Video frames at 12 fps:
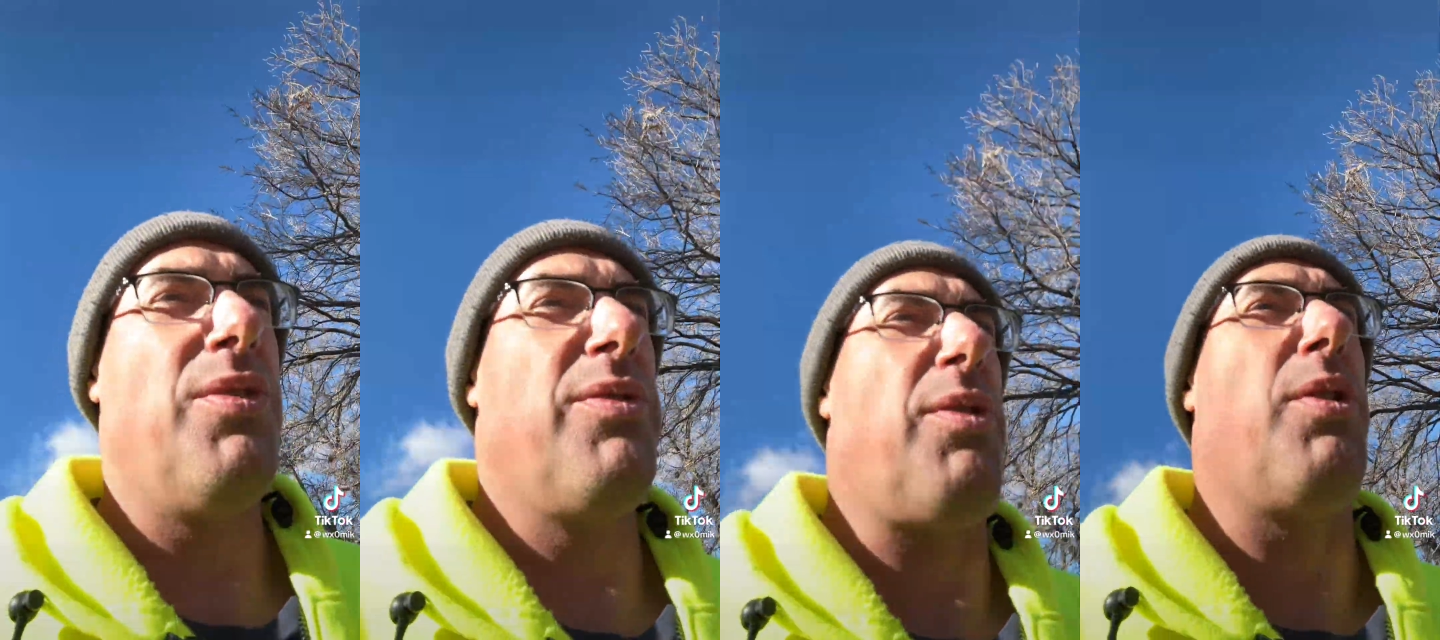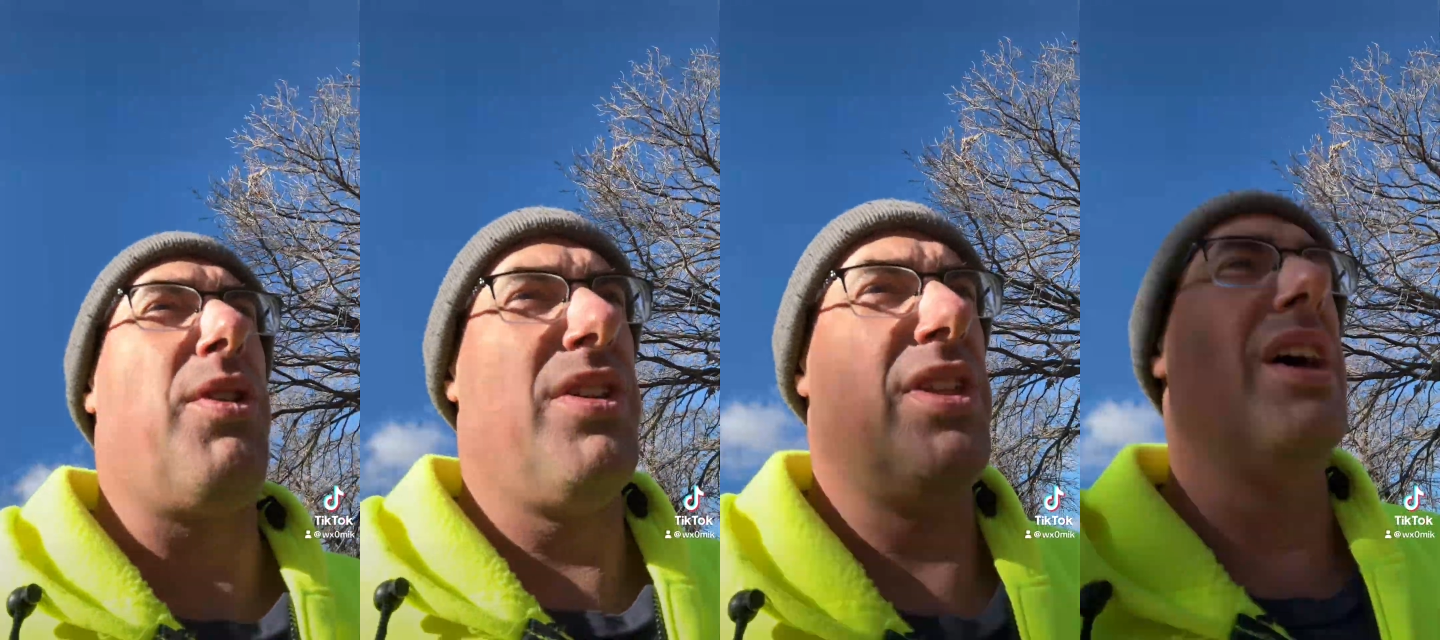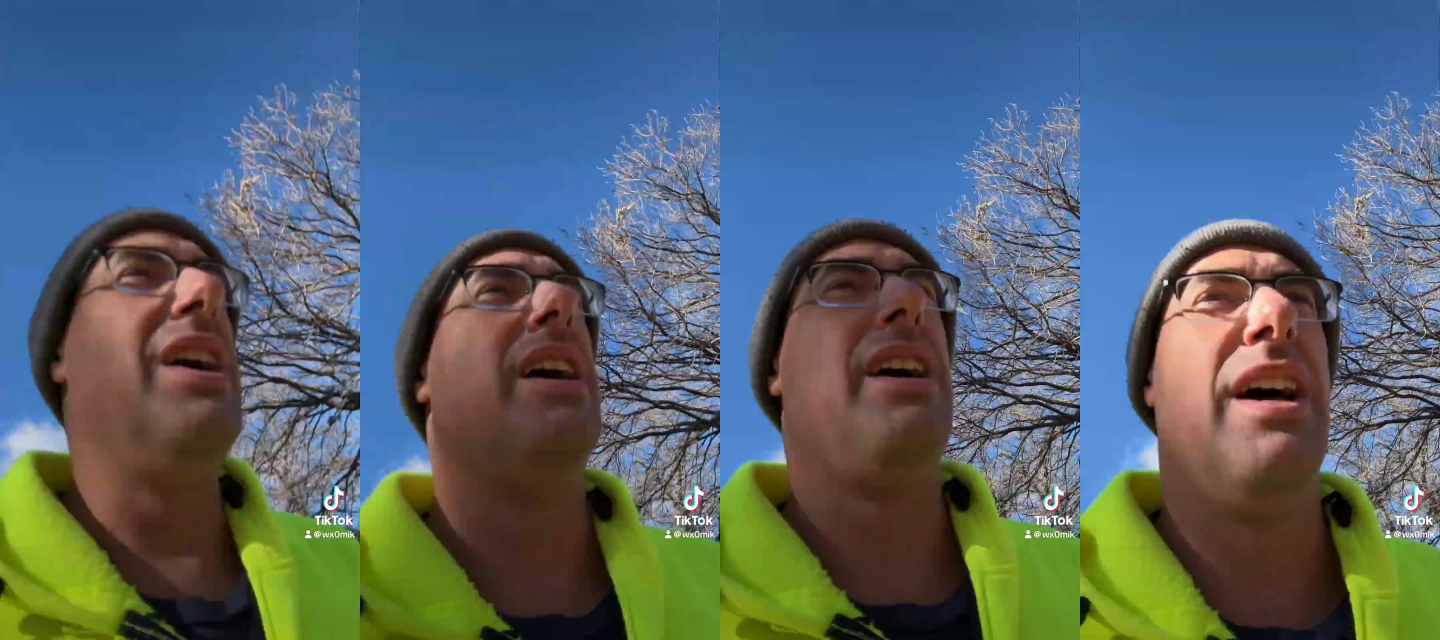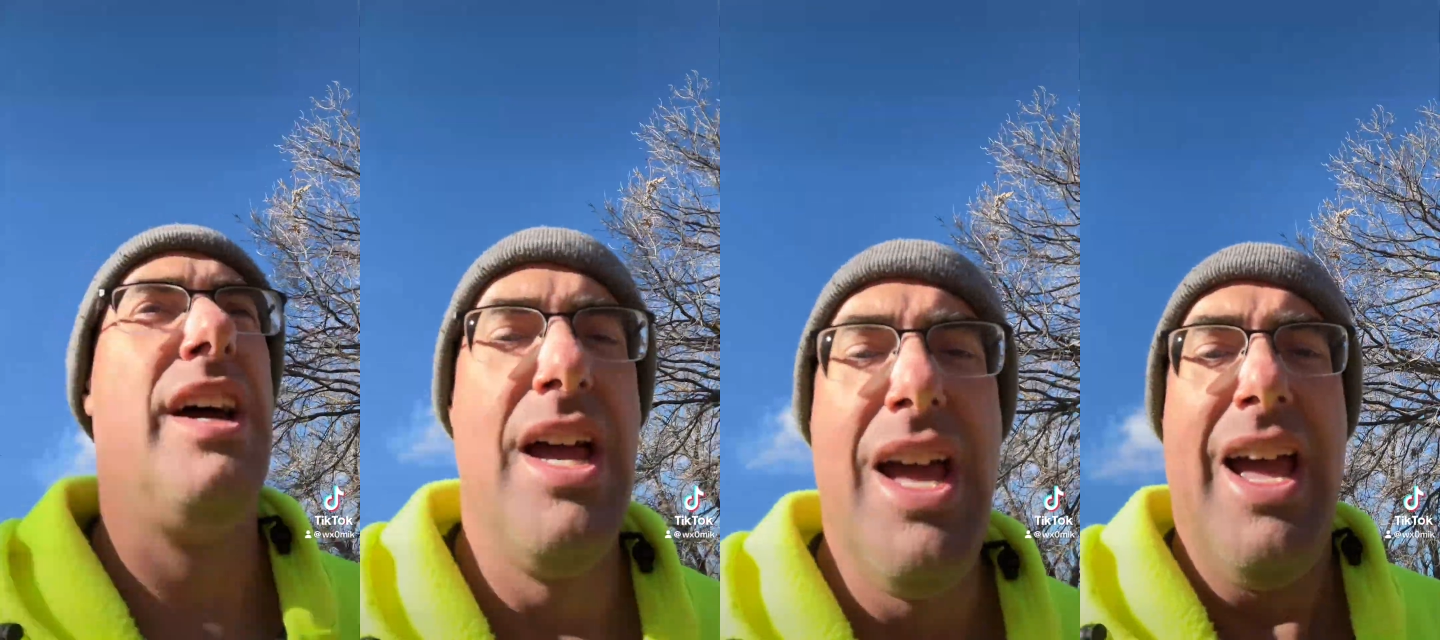forth.
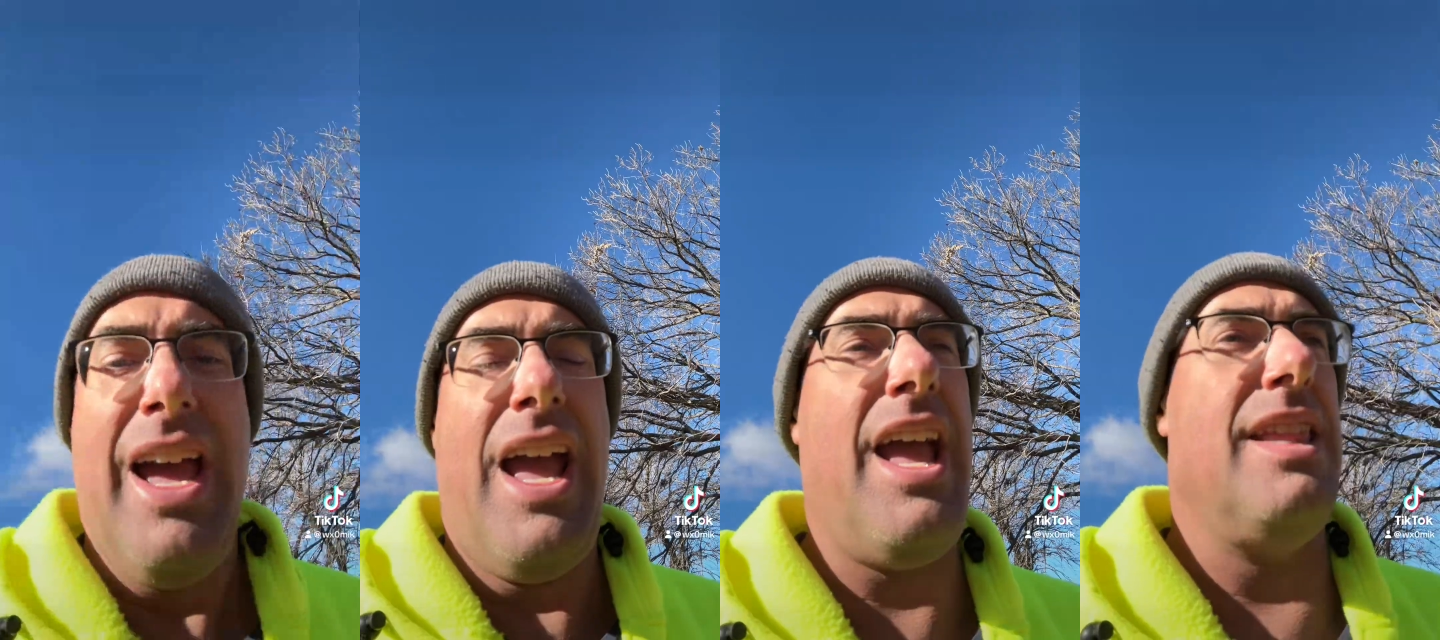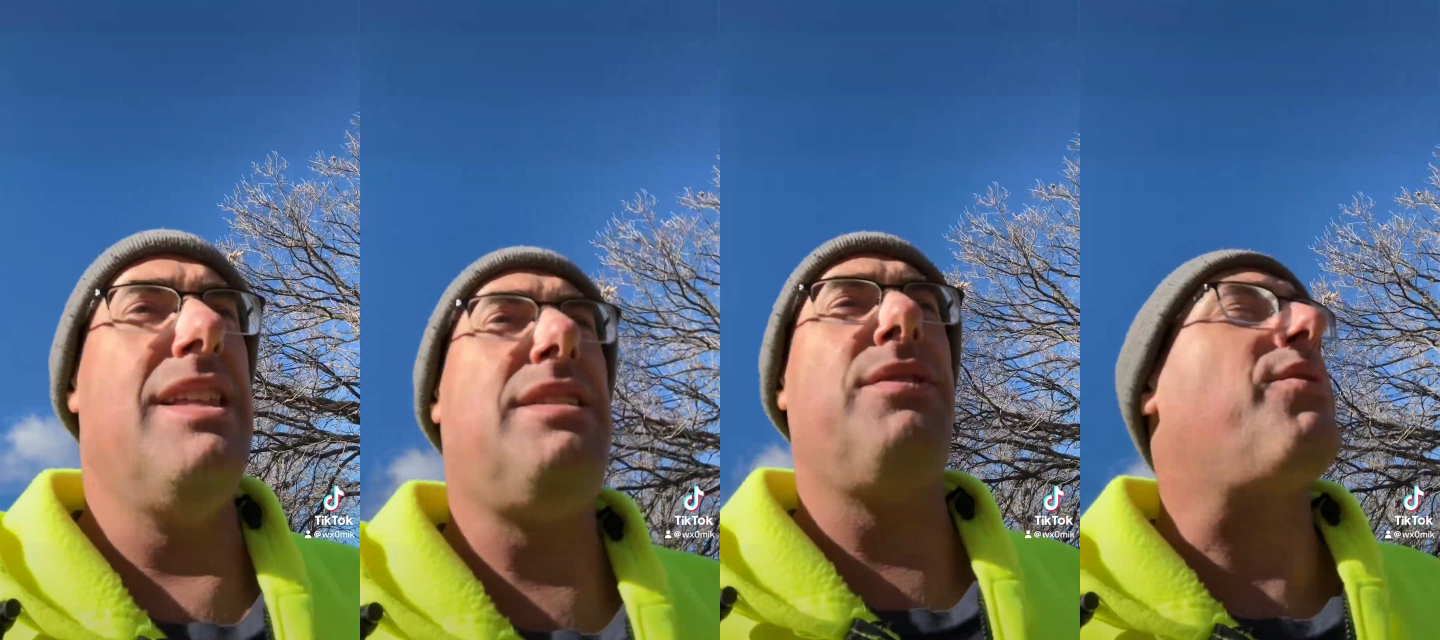And this is